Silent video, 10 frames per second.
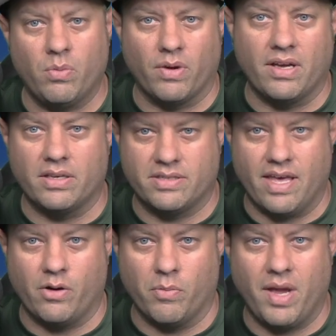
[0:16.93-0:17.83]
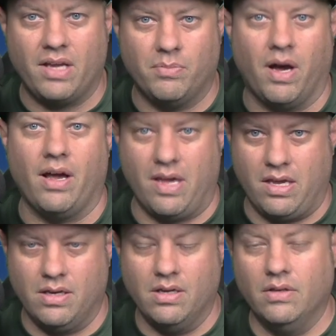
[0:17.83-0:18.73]
rigs that are made by
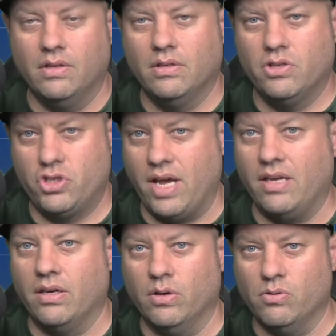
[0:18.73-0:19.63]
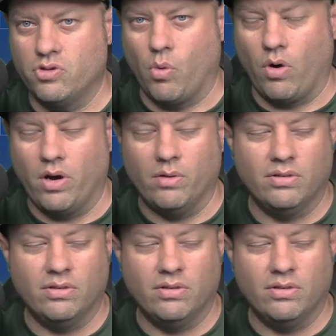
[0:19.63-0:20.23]
Shegu Zoro.